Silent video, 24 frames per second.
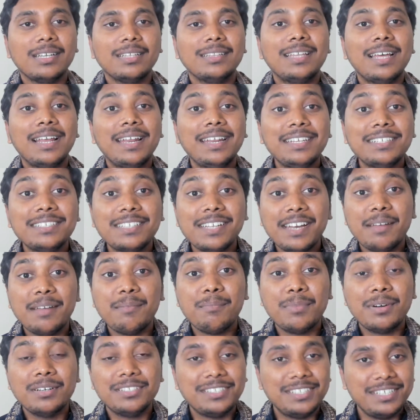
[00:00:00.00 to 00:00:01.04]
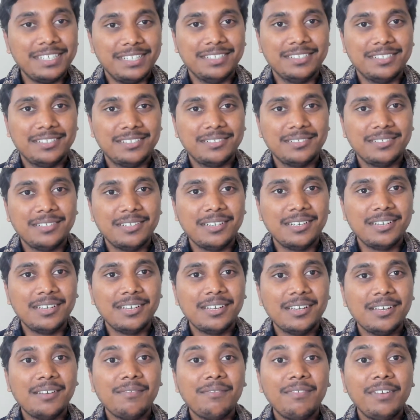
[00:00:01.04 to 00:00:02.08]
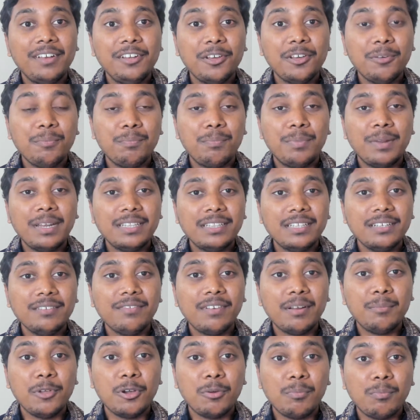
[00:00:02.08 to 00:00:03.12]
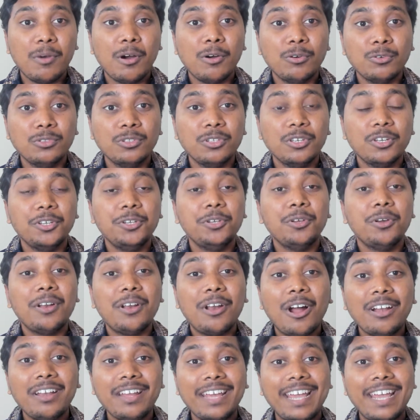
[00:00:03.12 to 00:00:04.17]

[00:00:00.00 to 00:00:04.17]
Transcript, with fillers: The reason number 6. When you are breathing from your mouth, you are not